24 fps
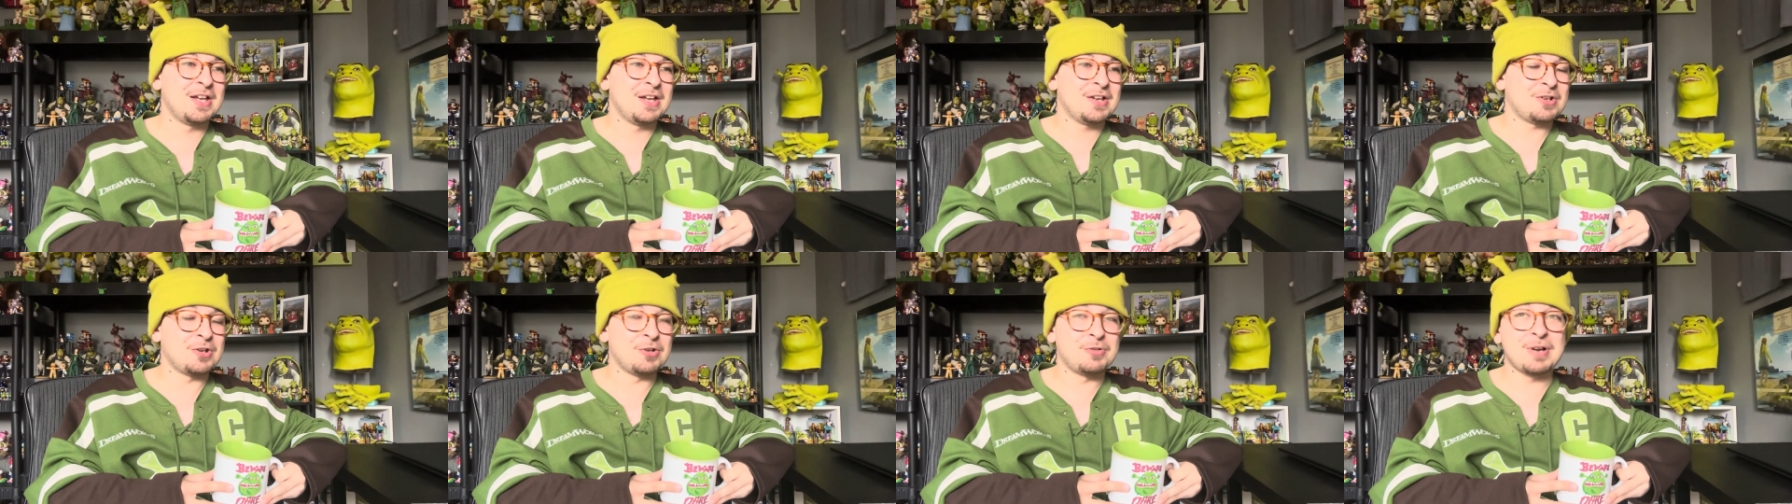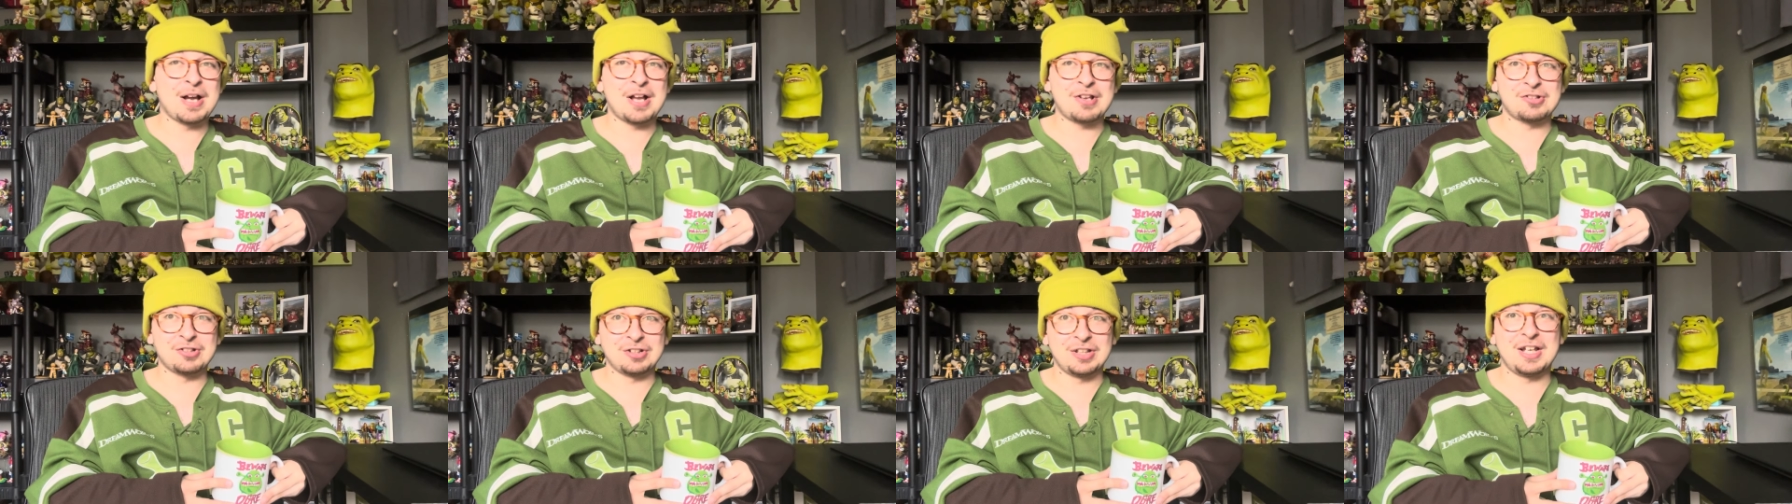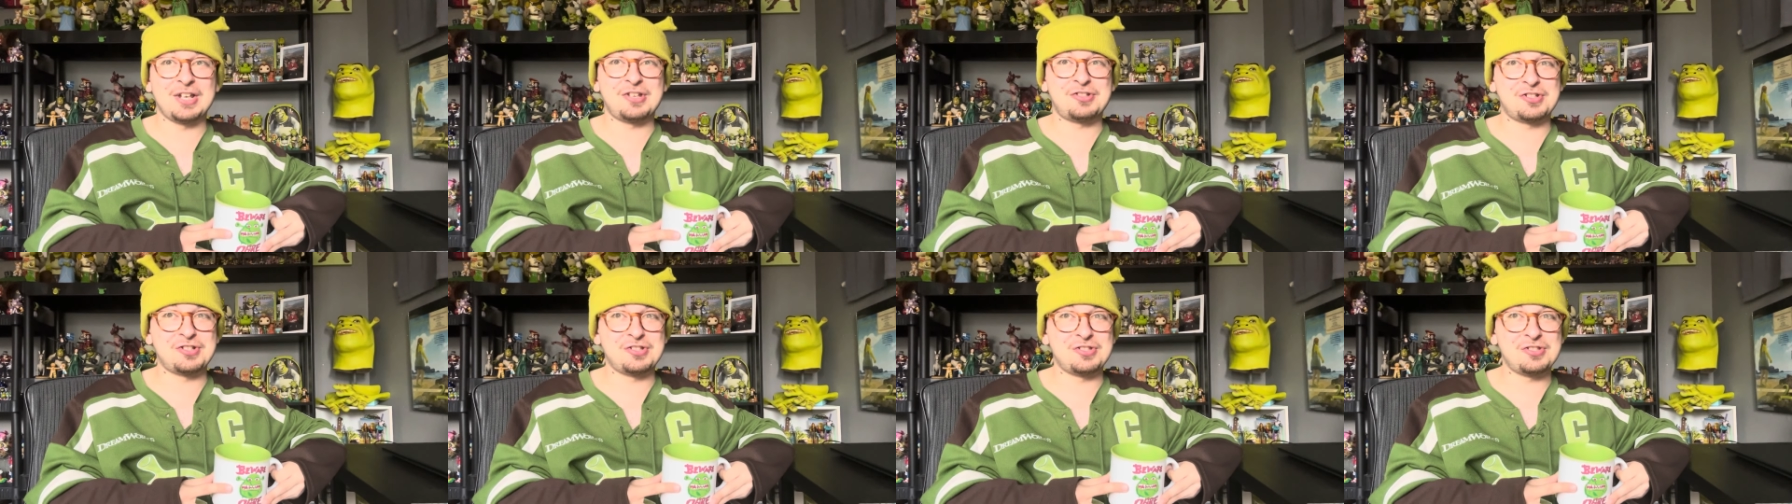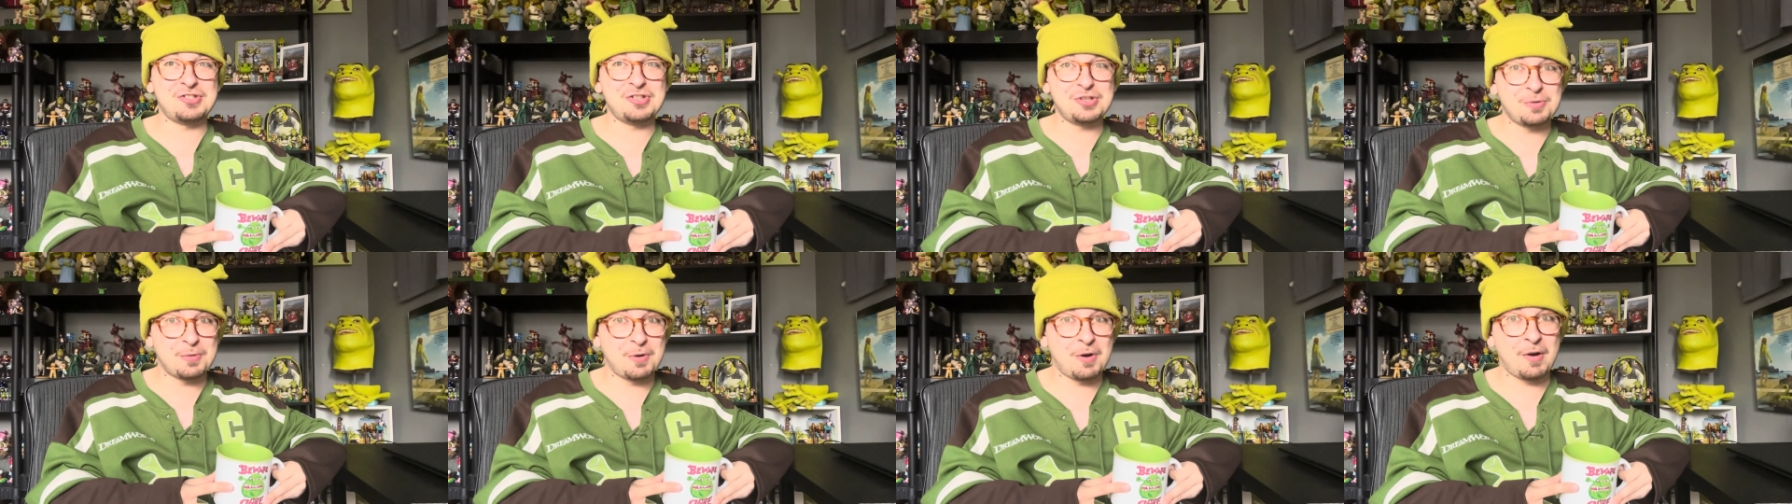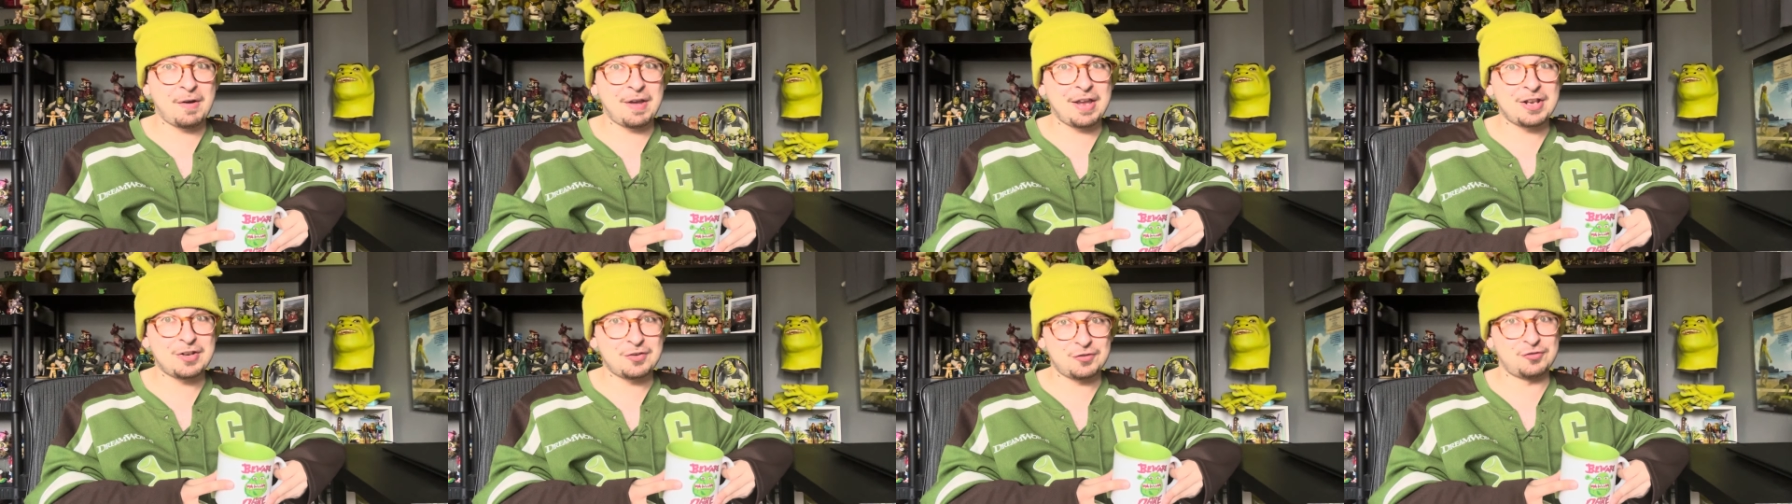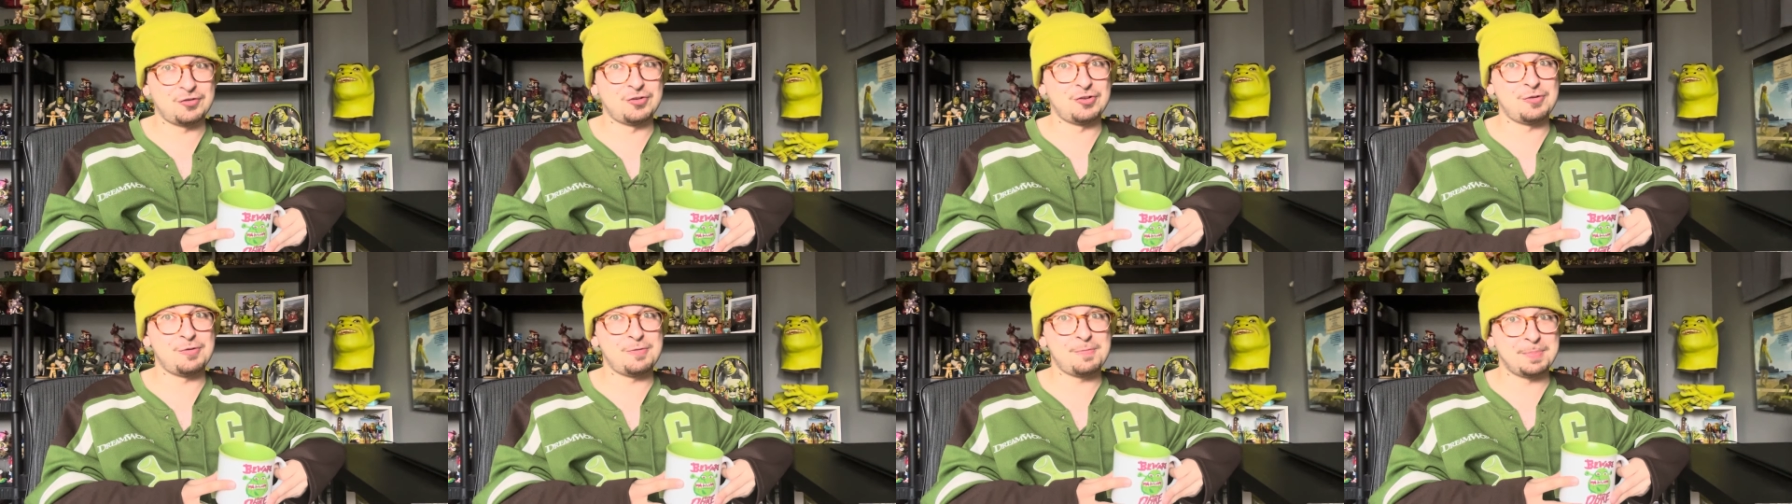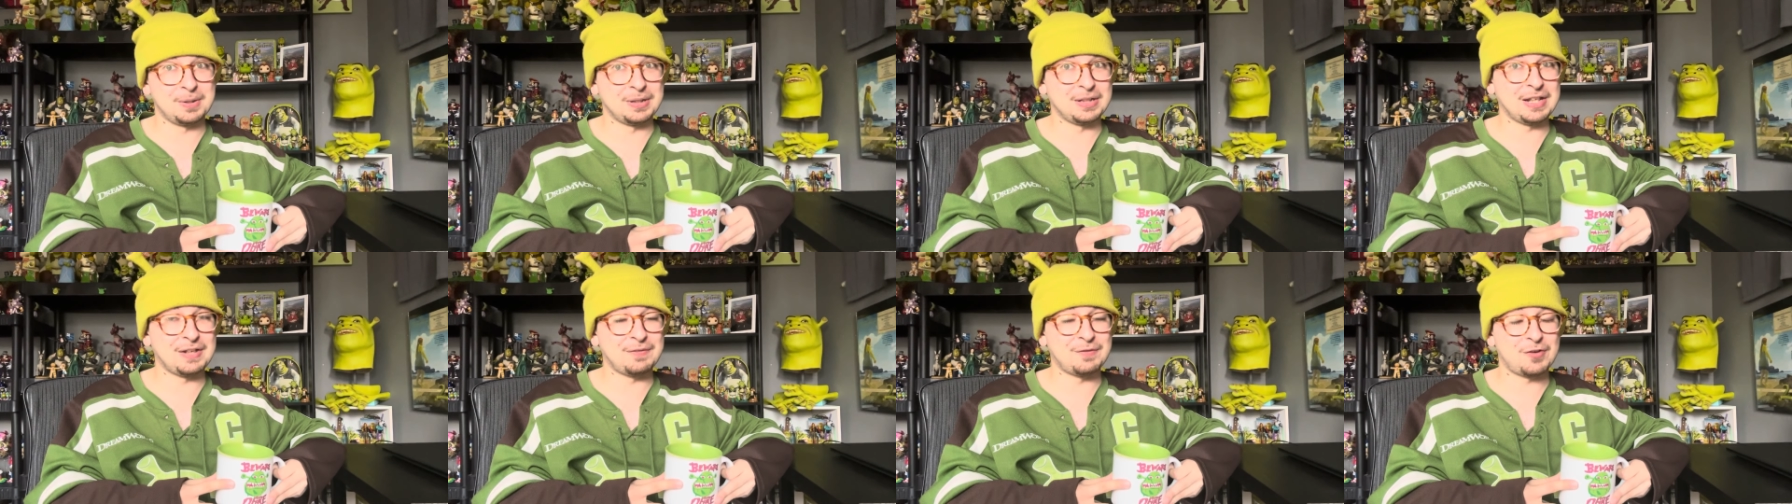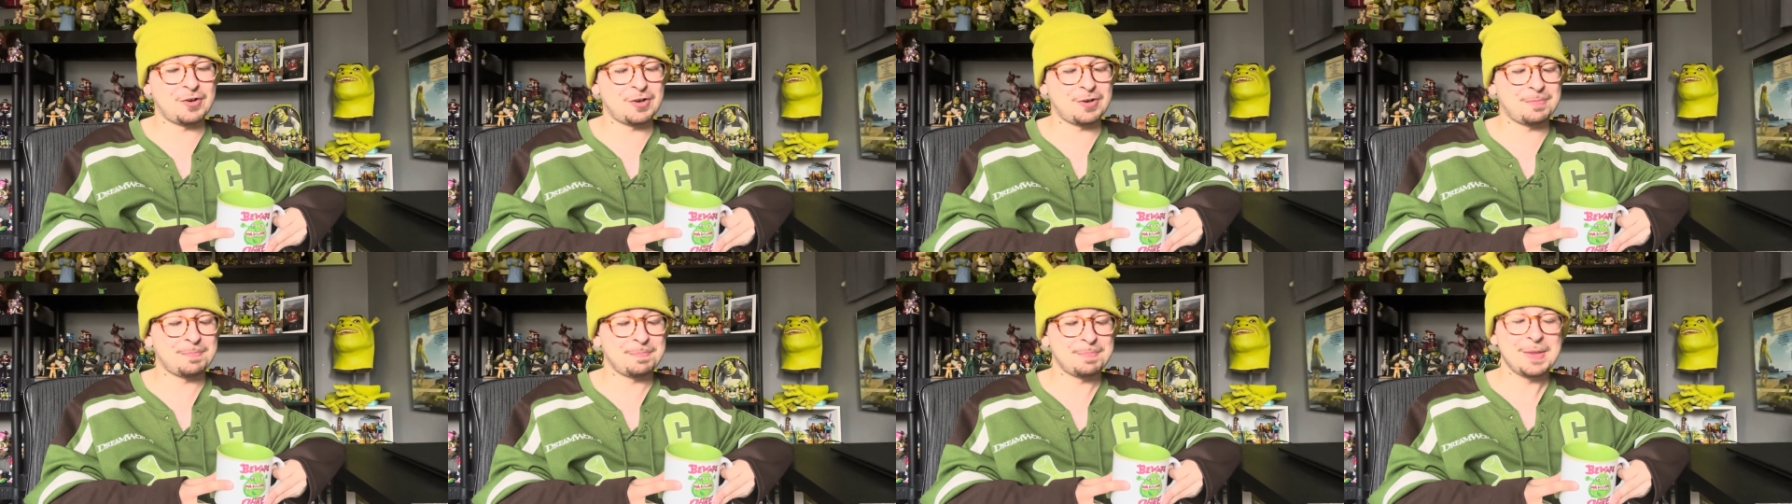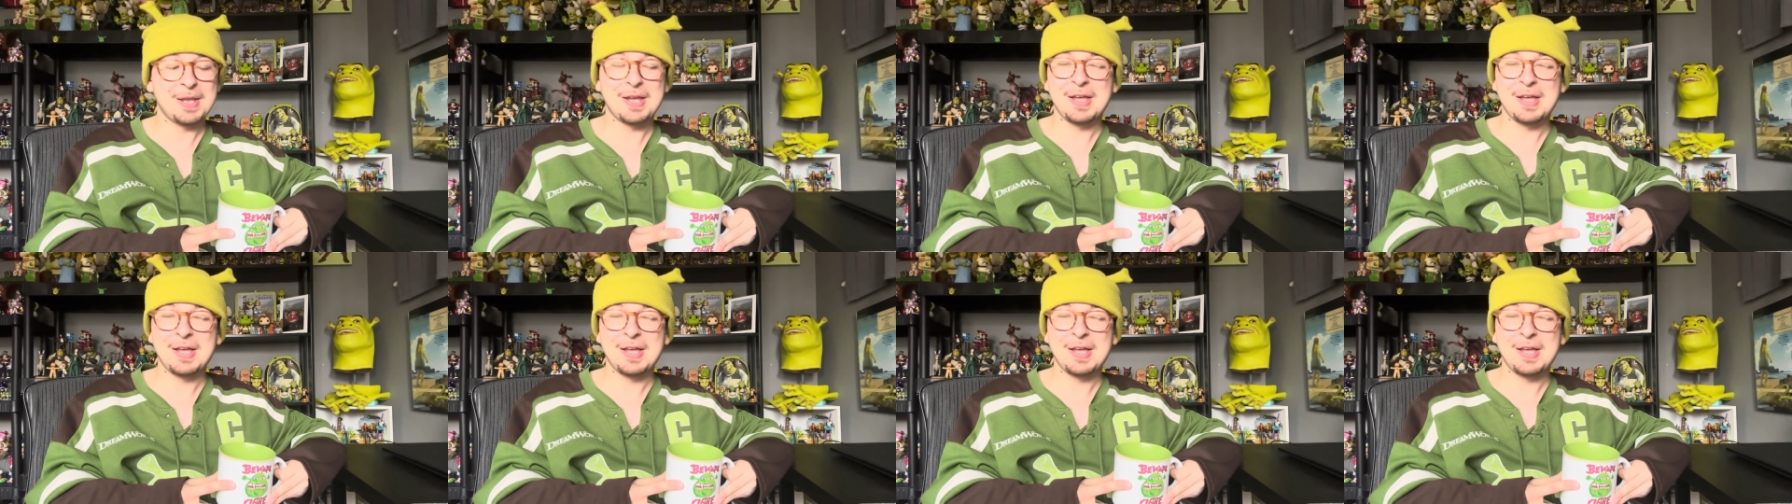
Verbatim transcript: congratulations, you are a true believer.